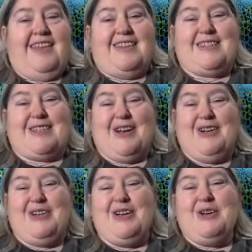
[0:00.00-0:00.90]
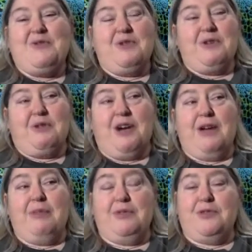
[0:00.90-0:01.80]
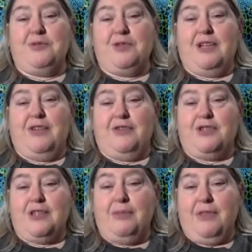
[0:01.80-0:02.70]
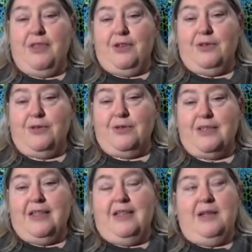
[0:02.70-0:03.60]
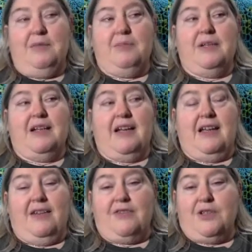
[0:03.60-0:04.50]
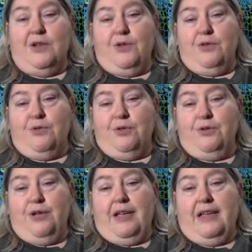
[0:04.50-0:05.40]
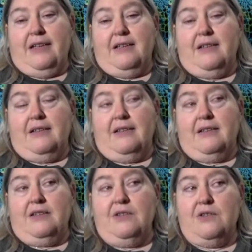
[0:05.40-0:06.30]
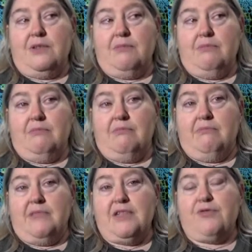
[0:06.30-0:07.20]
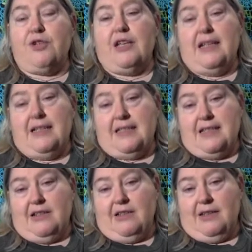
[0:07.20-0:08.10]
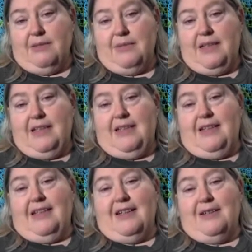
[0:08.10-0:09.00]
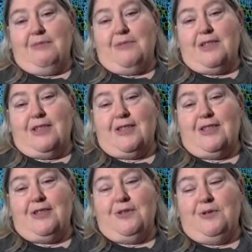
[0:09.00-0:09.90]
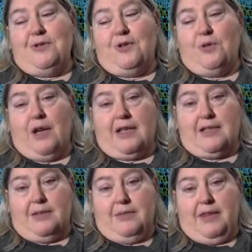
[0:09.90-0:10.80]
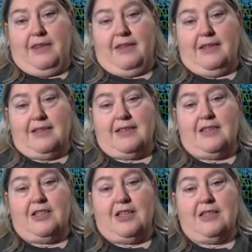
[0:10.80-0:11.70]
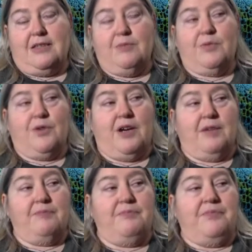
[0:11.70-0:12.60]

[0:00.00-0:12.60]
So we were able to recover some of those but I have to go through and do some different editing on them um, just to correct some of the things and change them around.